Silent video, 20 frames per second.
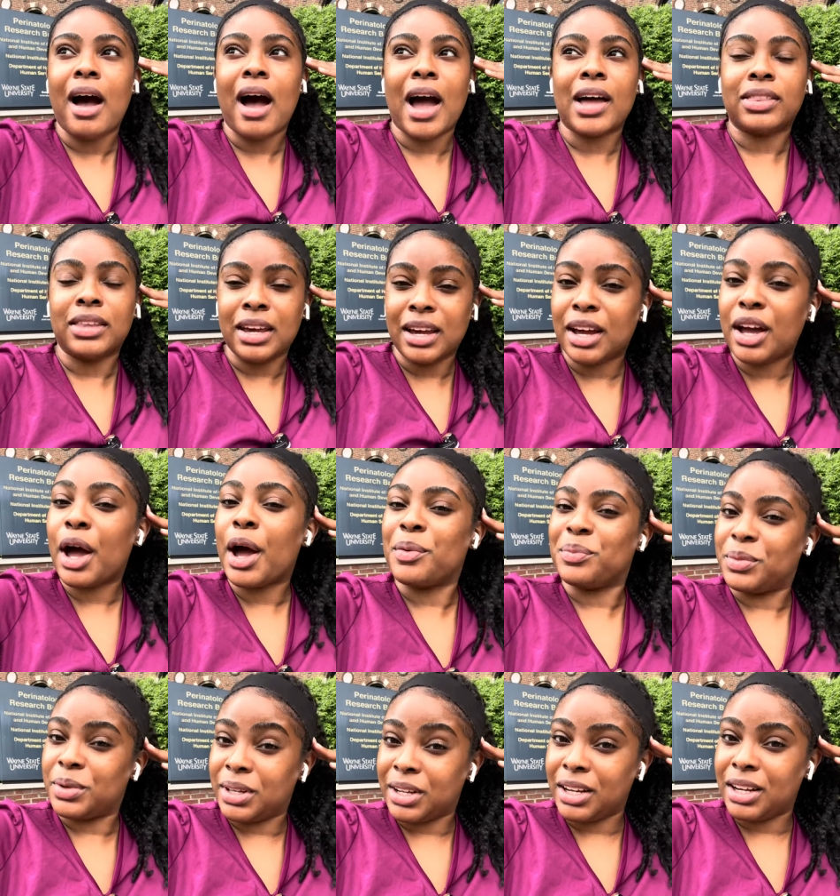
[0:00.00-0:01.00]
I think
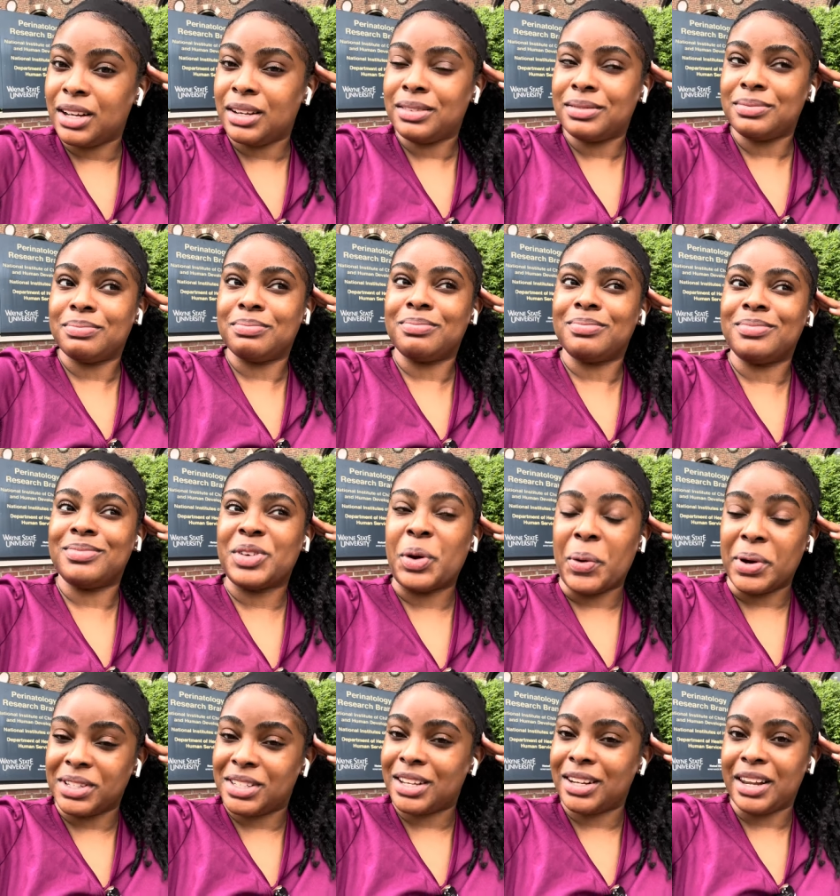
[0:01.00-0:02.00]
I'm really
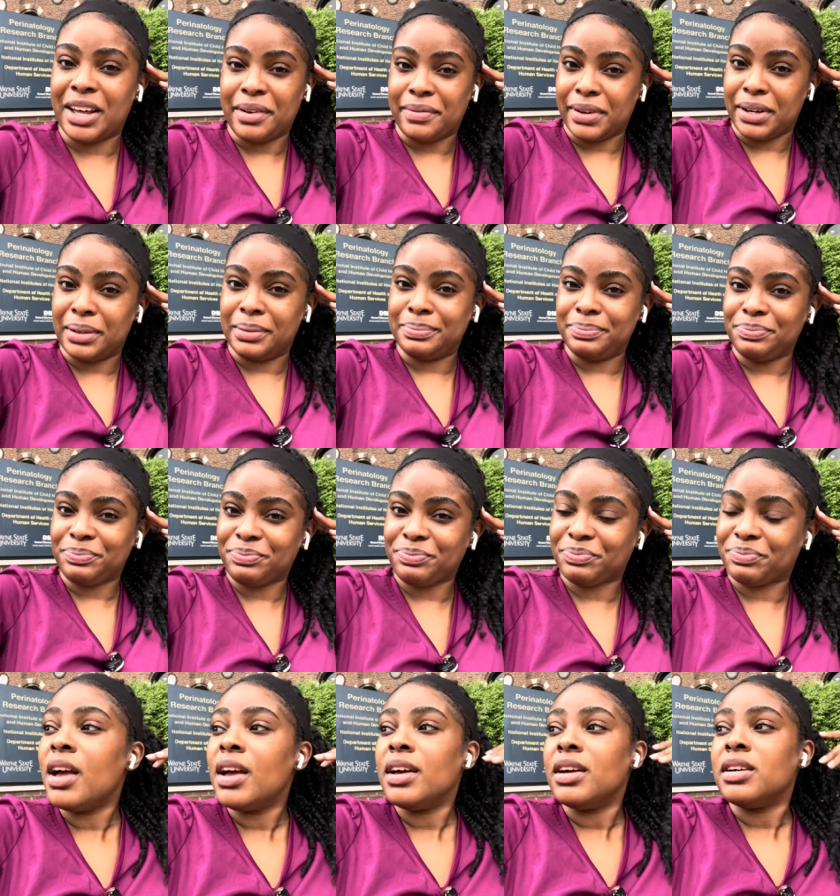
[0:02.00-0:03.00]
going to love it.
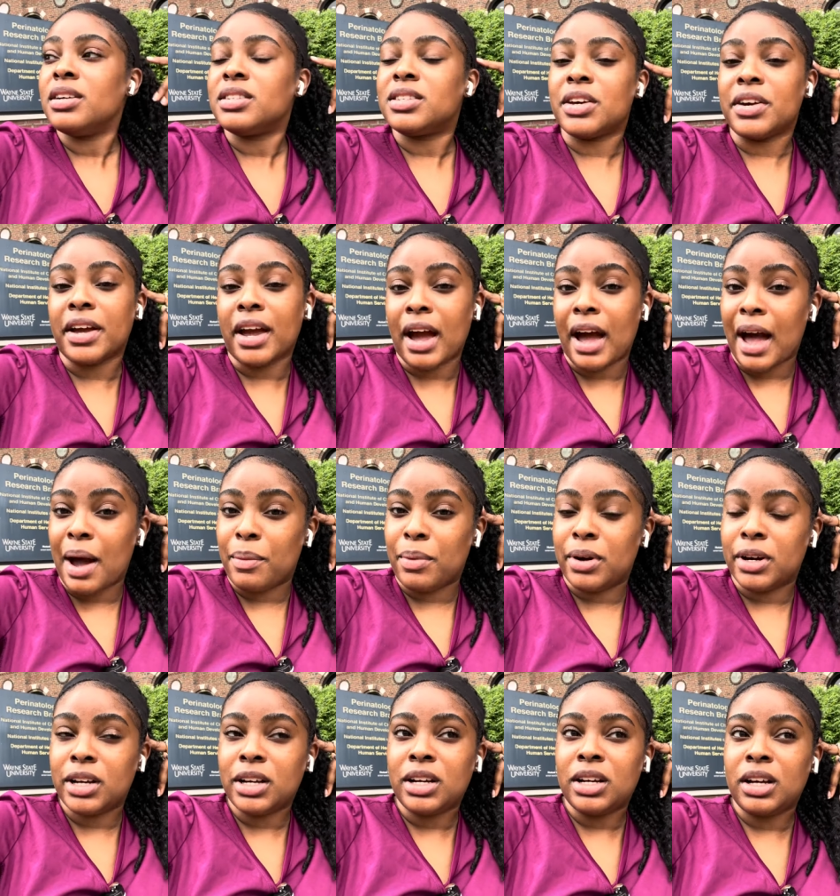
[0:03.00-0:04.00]
So yeah, I
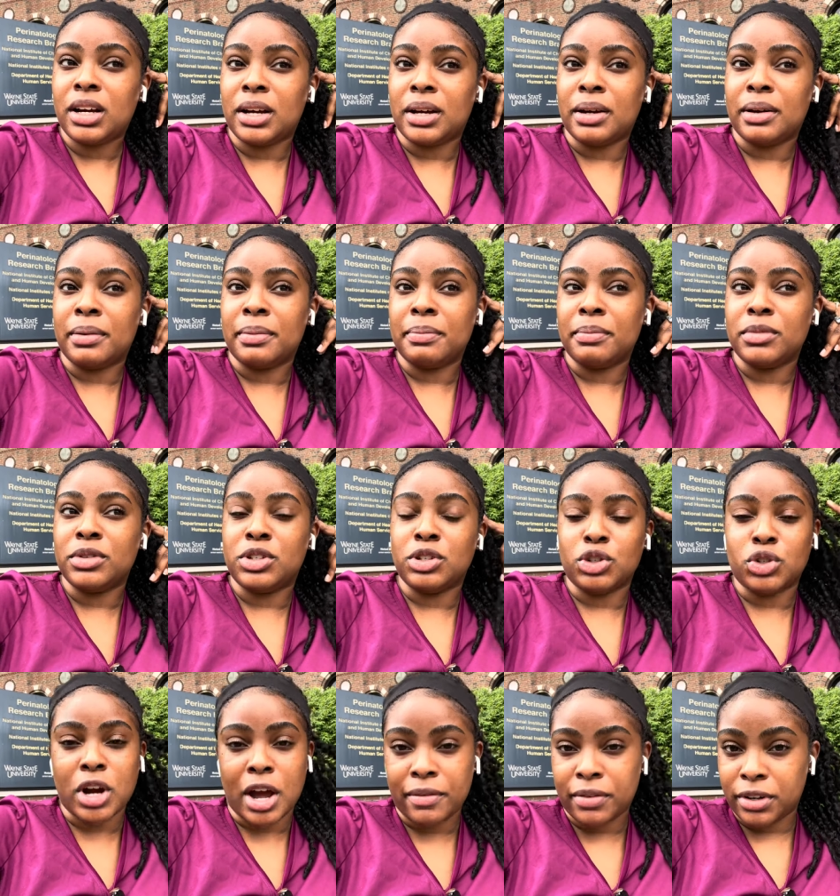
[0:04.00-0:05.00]
want to um,
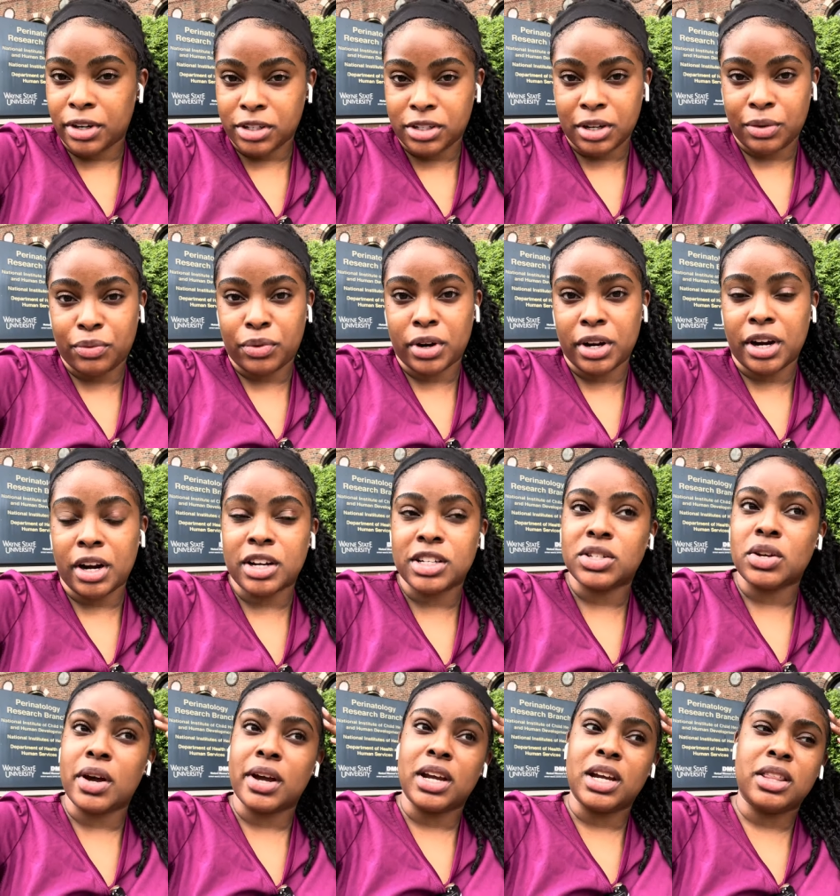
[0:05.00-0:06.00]
do travel nursing for a year.
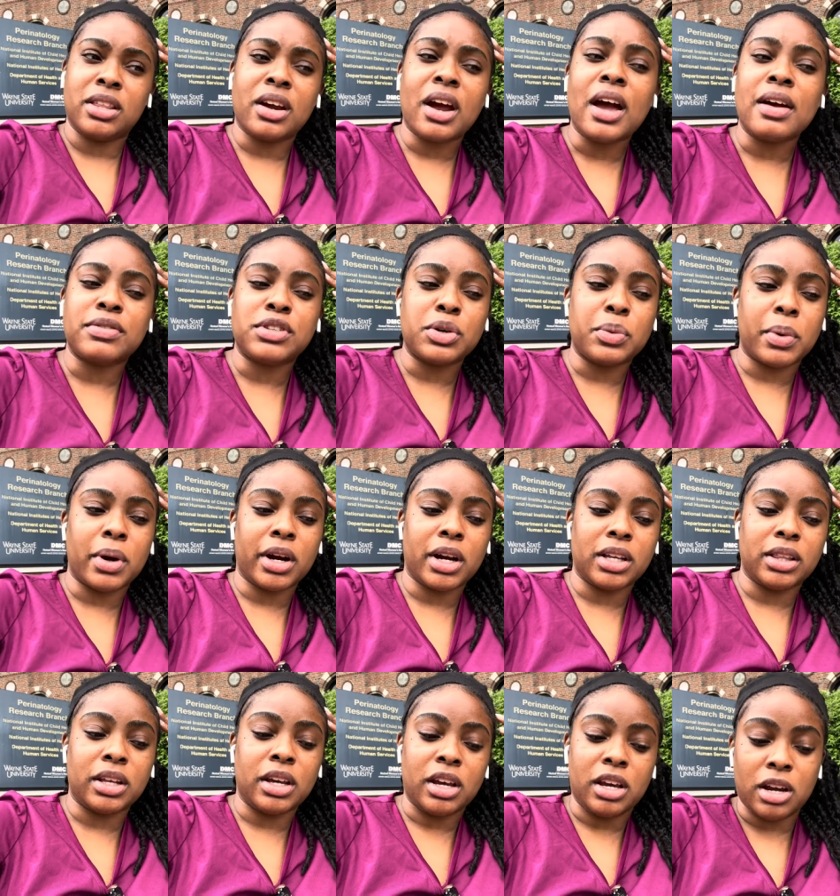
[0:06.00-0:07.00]
So I either have to work
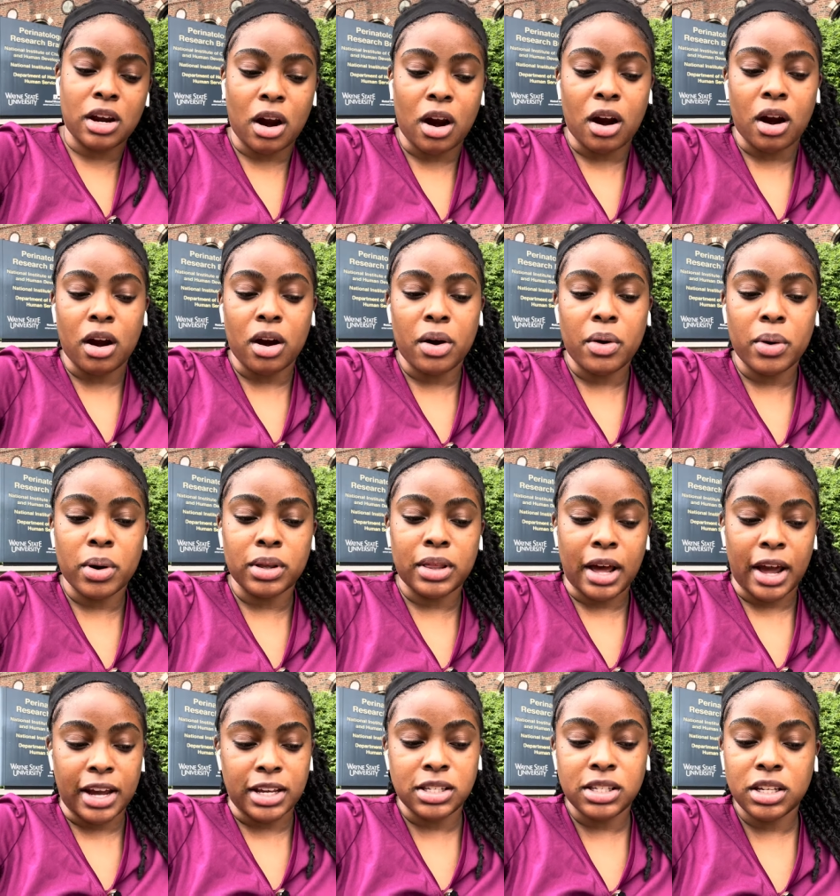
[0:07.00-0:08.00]
in the ER or the
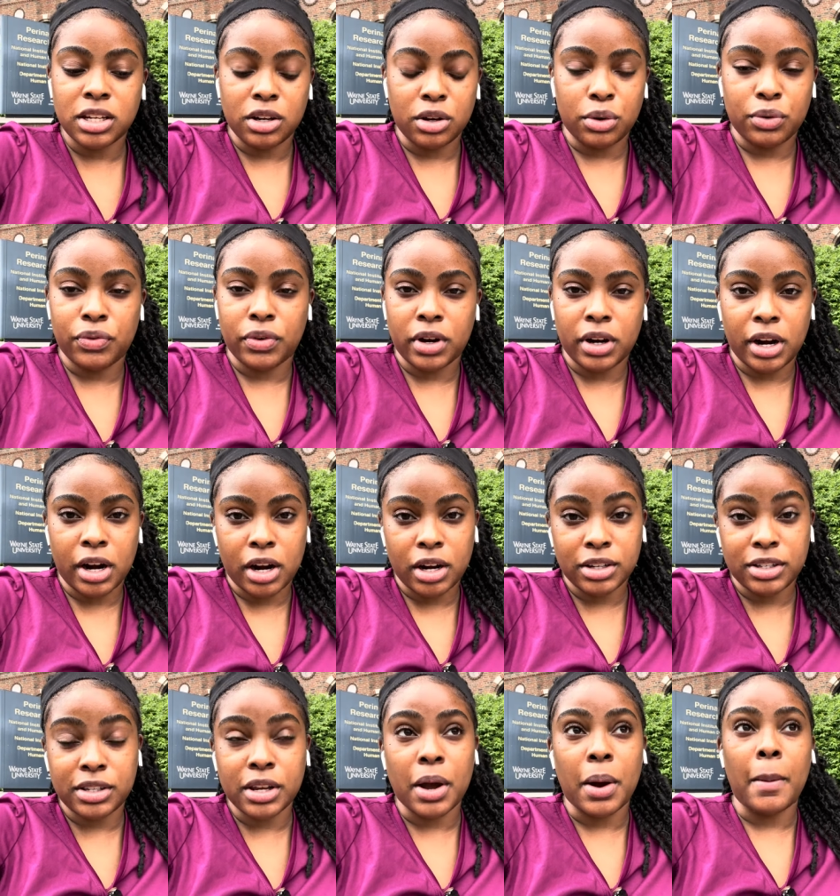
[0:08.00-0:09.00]
ICU for a
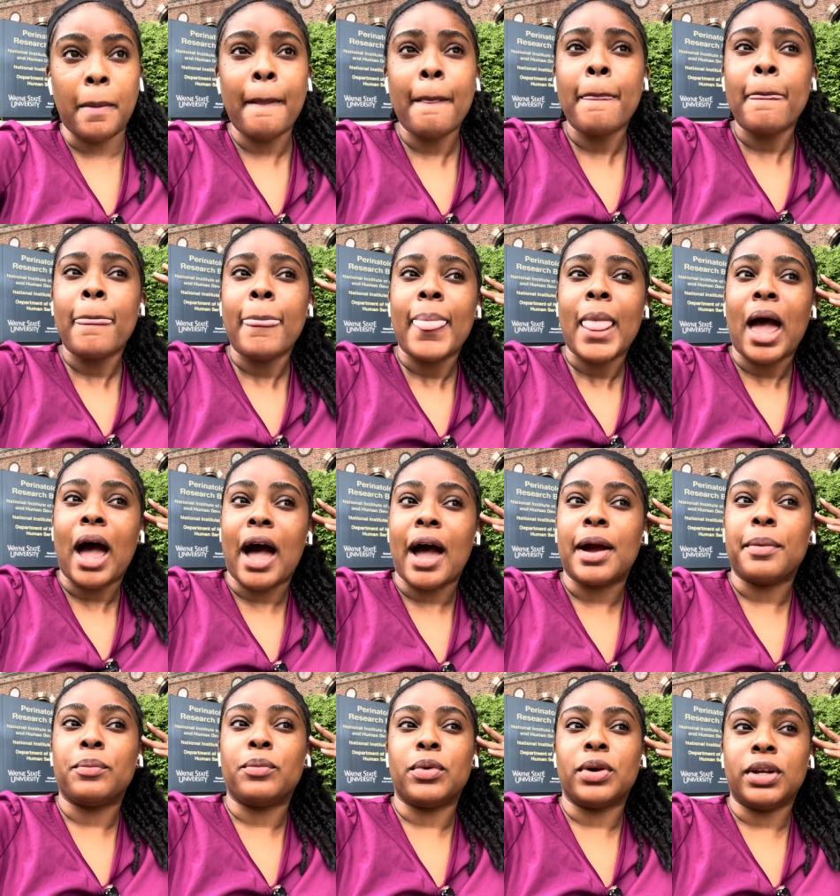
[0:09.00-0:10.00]
year. So
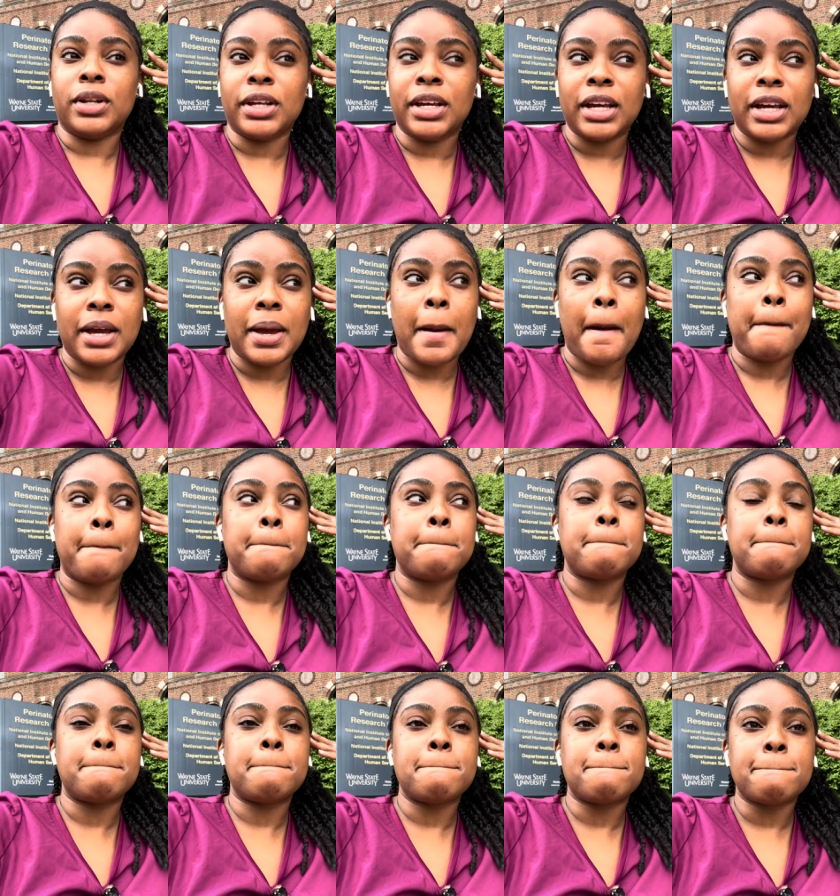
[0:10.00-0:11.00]
I'm really,
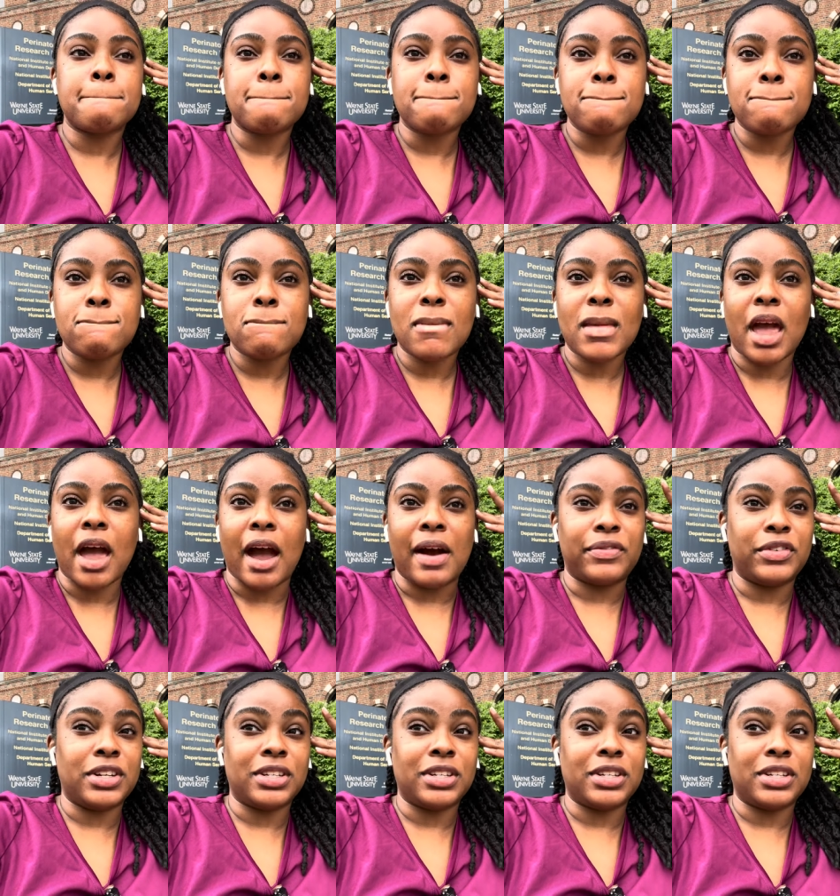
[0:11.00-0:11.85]
after